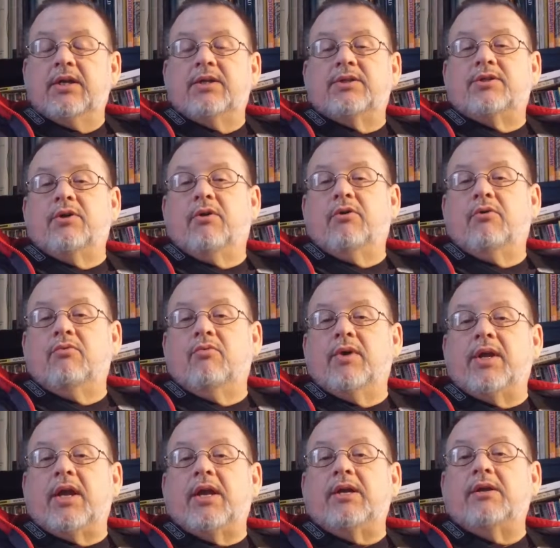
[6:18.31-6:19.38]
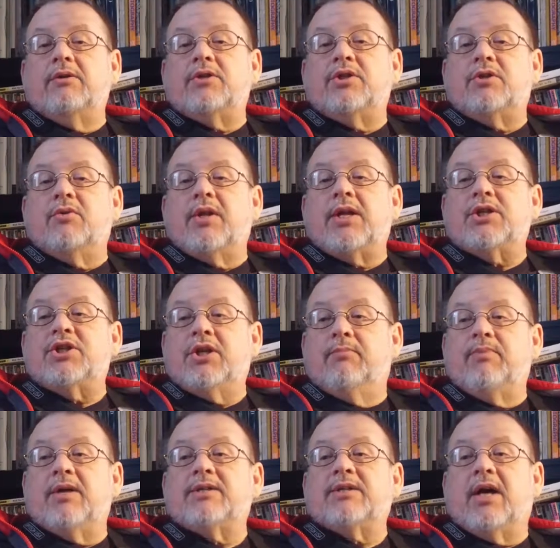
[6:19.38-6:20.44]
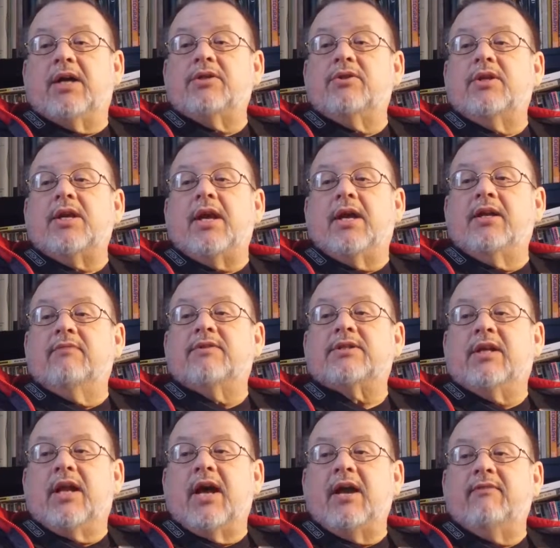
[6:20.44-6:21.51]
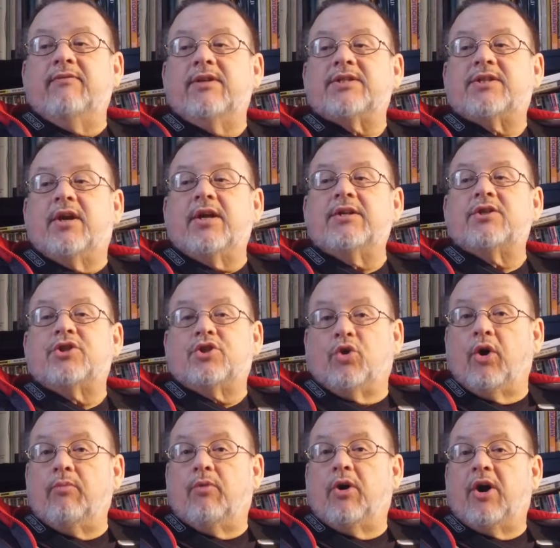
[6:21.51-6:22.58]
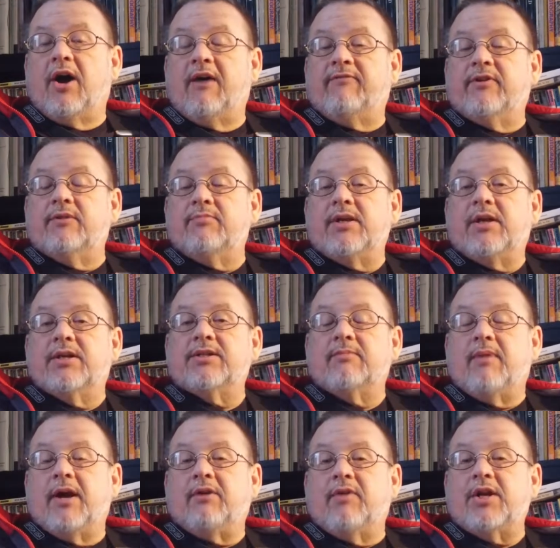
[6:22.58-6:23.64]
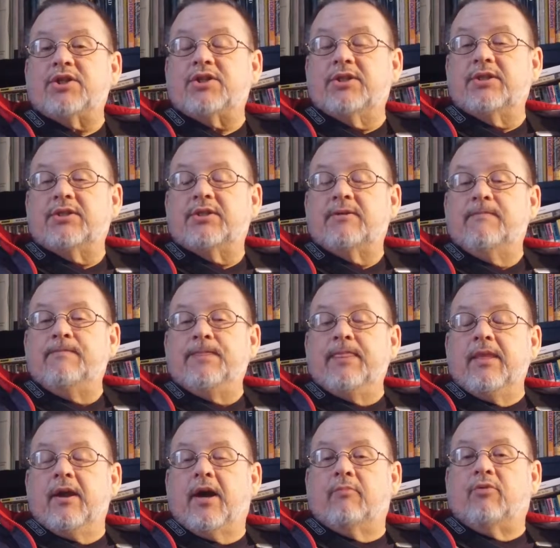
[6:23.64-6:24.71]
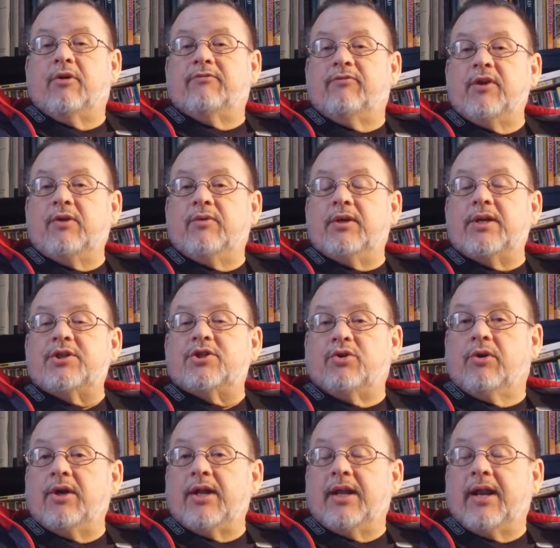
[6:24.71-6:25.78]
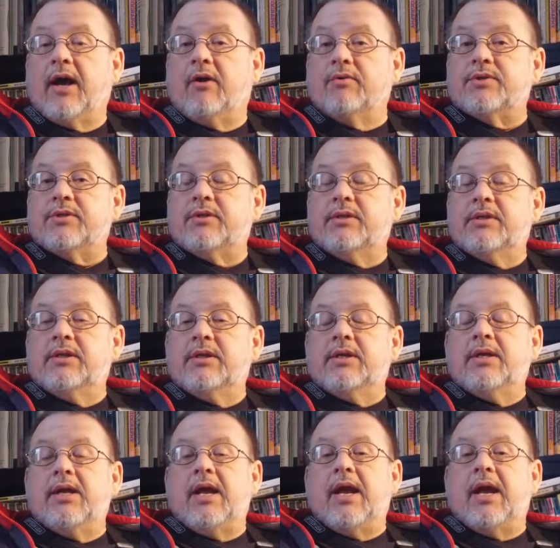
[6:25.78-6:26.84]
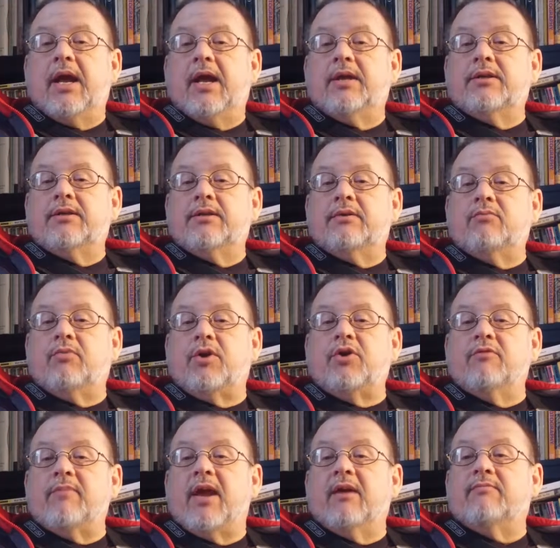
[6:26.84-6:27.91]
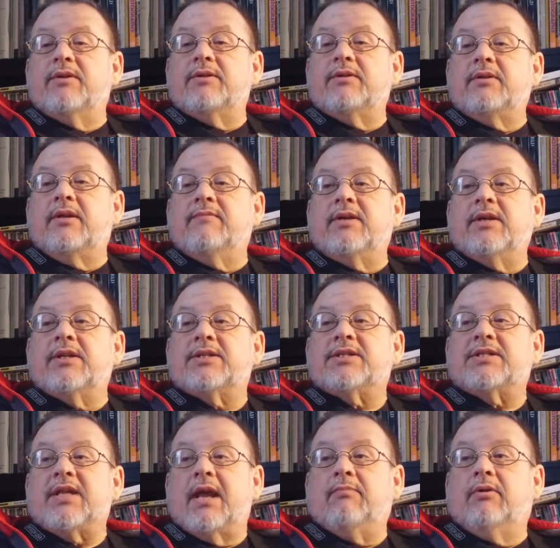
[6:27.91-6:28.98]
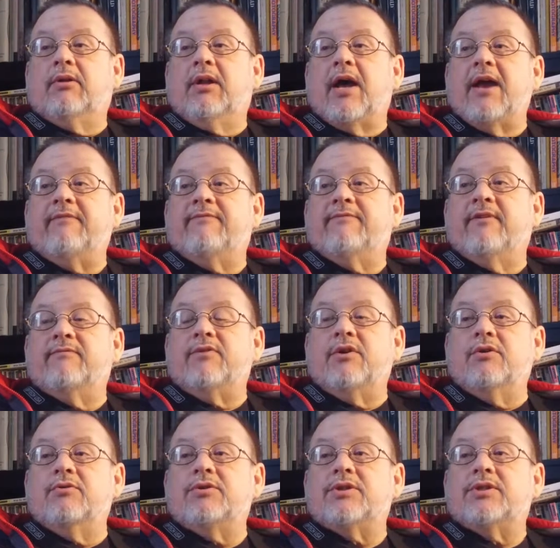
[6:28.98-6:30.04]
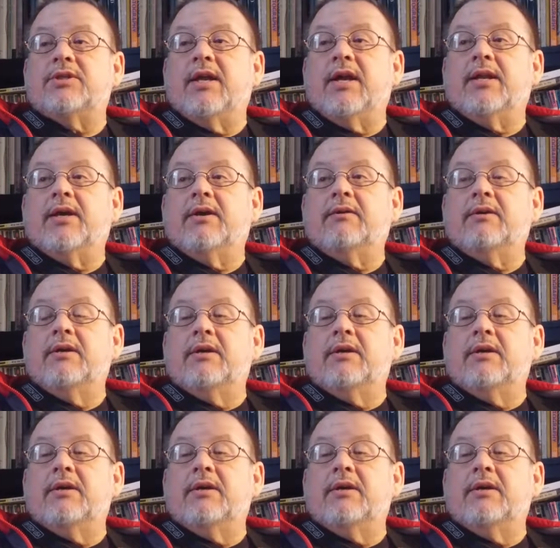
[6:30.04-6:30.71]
So when a chip has got to the end of its life, it's starting to short more often because the migrations are more frequently shorting it out. And where you may have been giving it a stable life of use and a